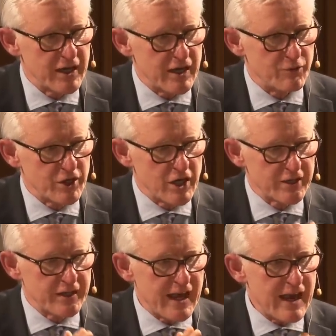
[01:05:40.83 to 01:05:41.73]
and
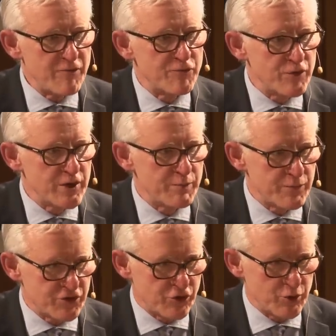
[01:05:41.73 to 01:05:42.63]
regarding every
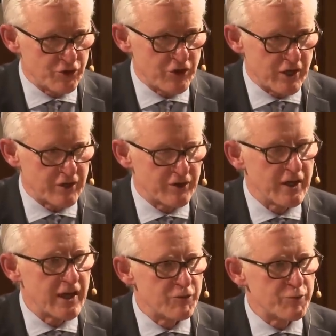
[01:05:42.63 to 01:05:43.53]
suicide
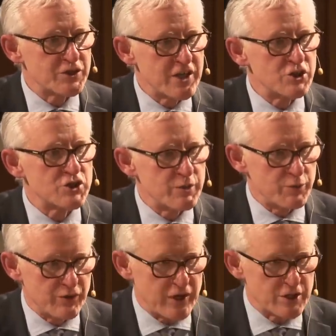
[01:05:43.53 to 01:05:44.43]
as potentially
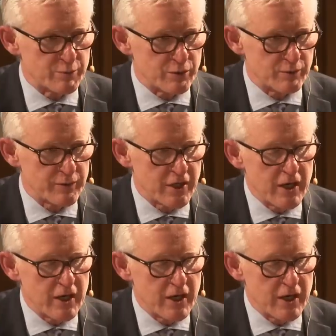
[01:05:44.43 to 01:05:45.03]
preventable.